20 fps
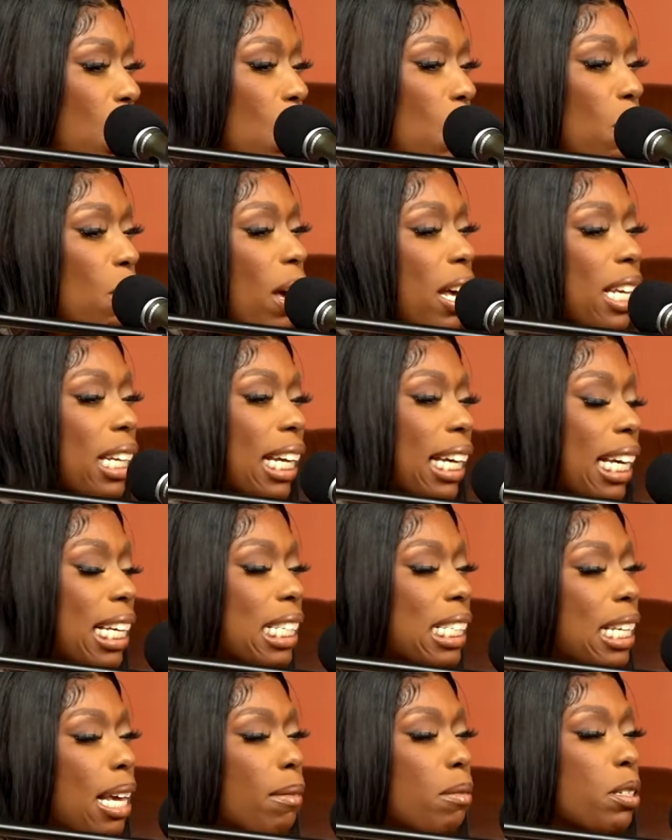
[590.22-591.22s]
Well, I like
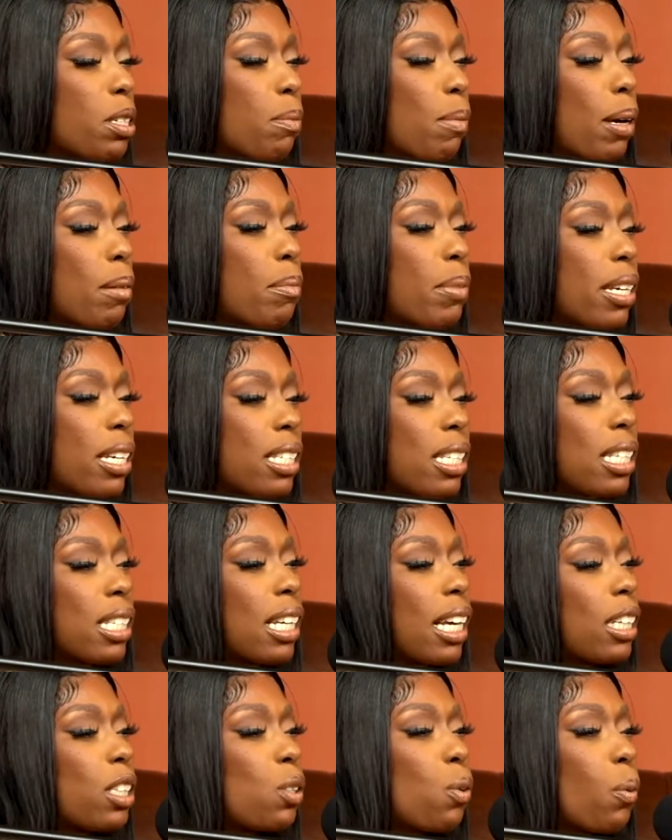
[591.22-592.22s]
established my business
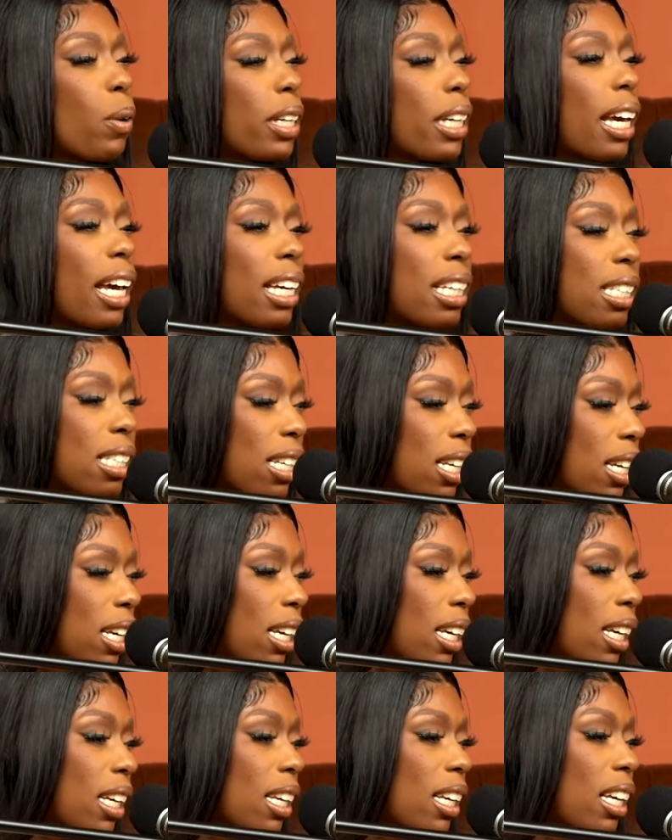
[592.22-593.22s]
like
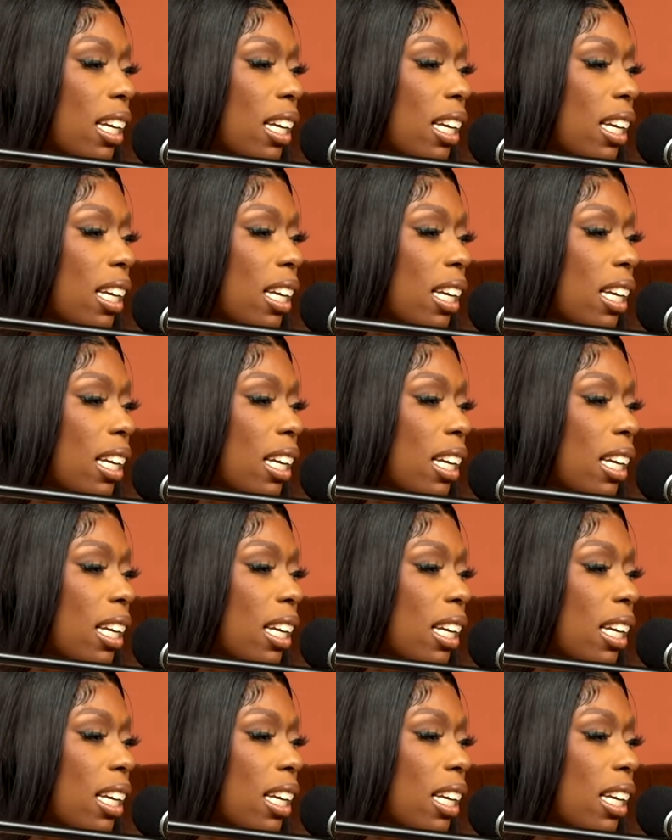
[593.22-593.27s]
2018.